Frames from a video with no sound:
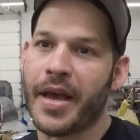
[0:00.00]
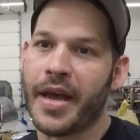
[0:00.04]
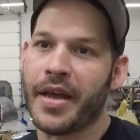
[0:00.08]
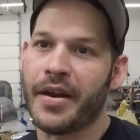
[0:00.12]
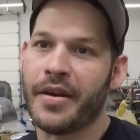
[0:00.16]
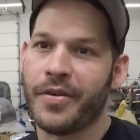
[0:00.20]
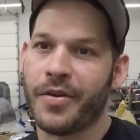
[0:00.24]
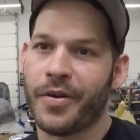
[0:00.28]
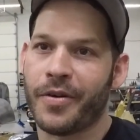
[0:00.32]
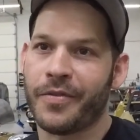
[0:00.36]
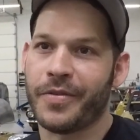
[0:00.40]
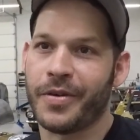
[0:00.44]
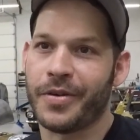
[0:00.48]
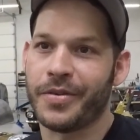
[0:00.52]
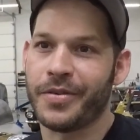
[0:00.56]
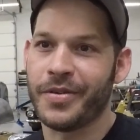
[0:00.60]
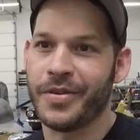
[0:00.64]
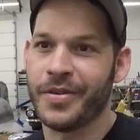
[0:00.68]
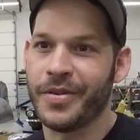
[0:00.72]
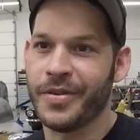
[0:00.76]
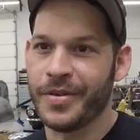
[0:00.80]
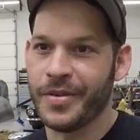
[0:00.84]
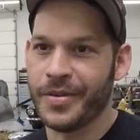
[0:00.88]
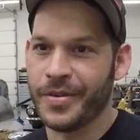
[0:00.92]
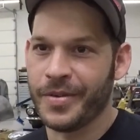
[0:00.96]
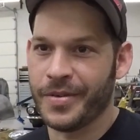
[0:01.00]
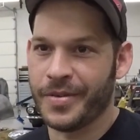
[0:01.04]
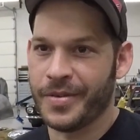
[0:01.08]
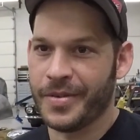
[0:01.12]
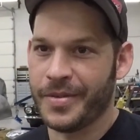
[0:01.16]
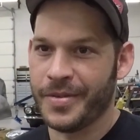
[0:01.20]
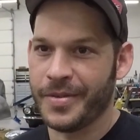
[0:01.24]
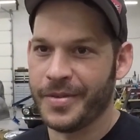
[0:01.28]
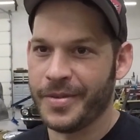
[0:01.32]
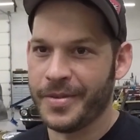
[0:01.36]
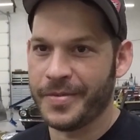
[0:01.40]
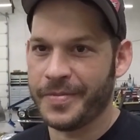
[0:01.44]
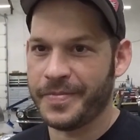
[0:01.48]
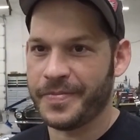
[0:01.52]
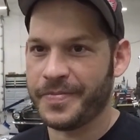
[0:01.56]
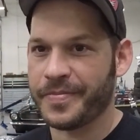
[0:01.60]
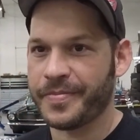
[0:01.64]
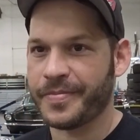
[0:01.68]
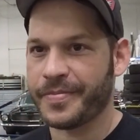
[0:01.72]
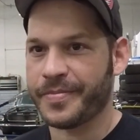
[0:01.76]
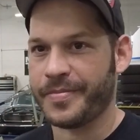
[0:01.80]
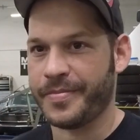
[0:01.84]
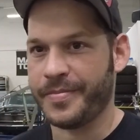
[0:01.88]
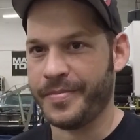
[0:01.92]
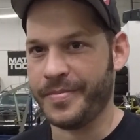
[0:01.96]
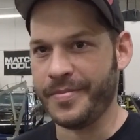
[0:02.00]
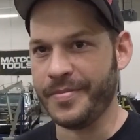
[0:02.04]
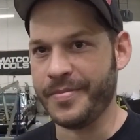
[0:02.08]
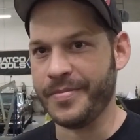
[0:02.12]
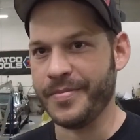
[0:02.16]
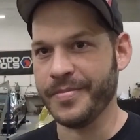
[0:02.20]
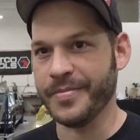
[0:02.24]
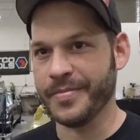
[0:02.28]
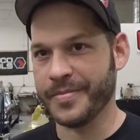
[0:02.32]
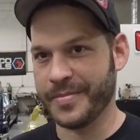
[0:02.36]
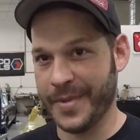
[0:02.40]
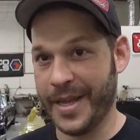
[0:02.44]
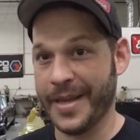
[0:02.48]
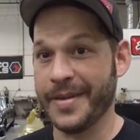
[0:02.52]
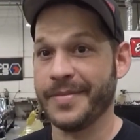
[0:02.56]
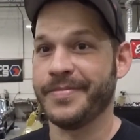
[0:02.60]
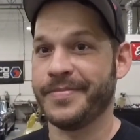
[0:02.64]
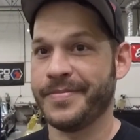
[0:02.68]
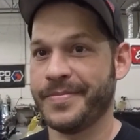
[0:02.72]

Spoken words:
So it's going to be a totally smooth custom dash. So is this